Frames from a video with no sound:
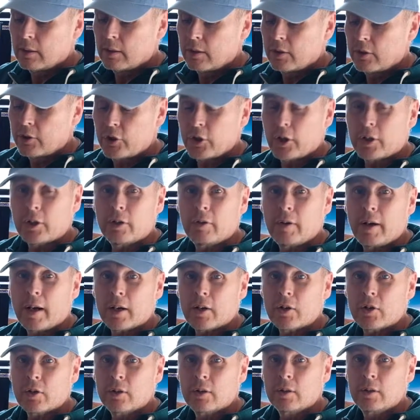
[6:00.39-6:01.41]
shutter
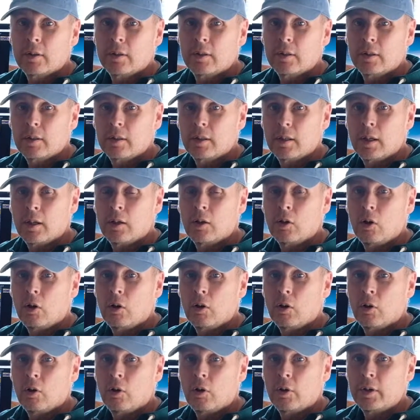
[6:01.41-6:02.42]
action a
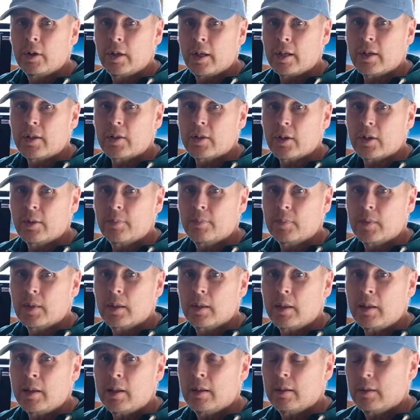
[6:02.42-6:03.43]
lot, lot nicer.
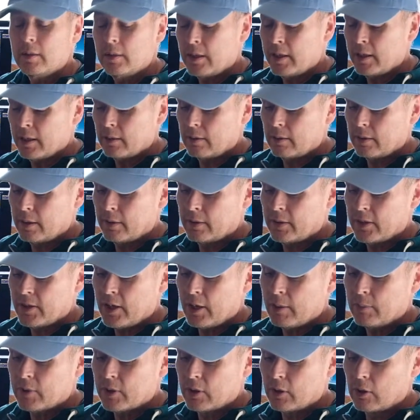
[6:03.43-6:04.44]
It
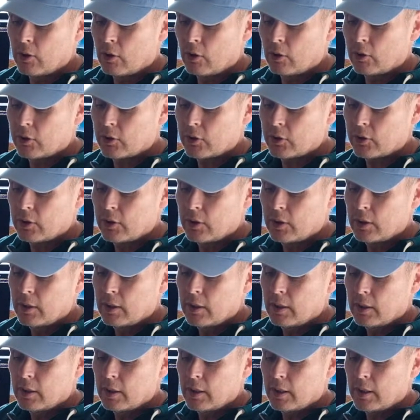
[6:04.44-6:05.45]
seems a lot
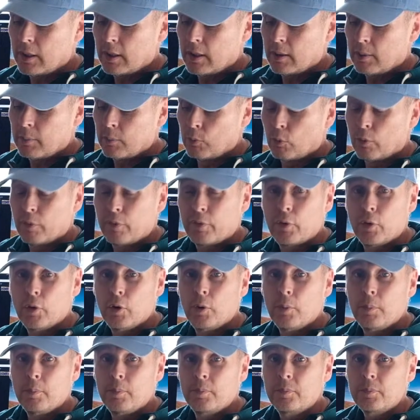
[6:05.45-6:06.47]
more
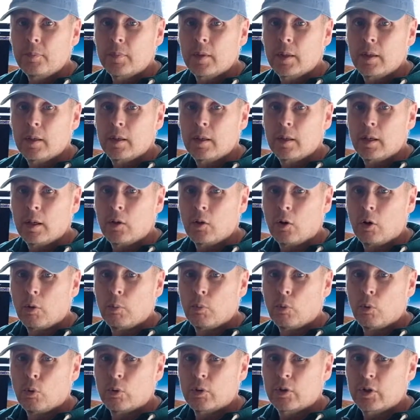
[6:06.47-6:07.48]
firm, a lot
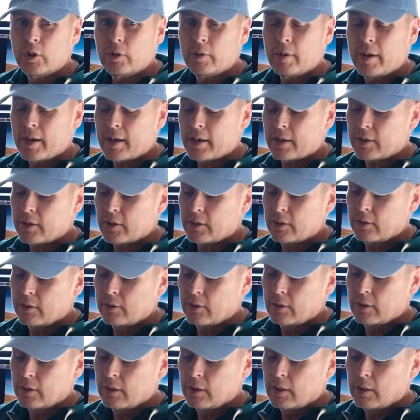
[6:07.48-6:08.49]
more direct,
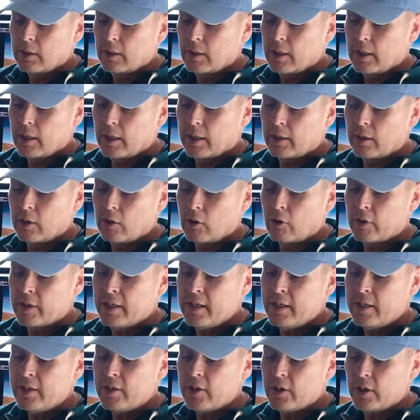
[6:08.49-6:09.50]
and a lot
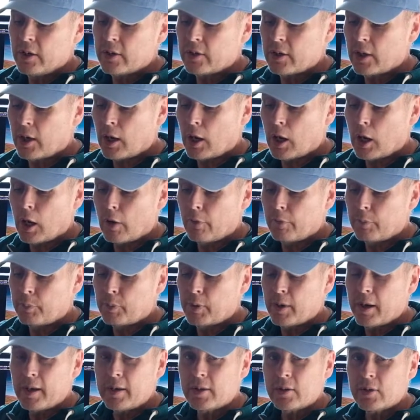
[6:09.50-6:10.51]
easier to half
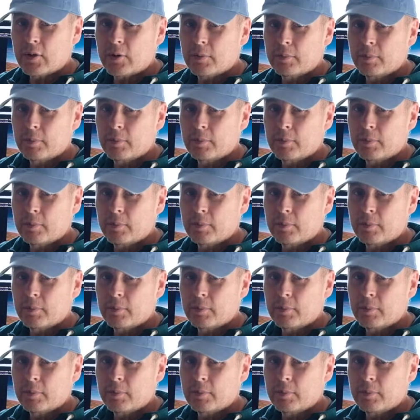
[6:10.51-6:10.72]
press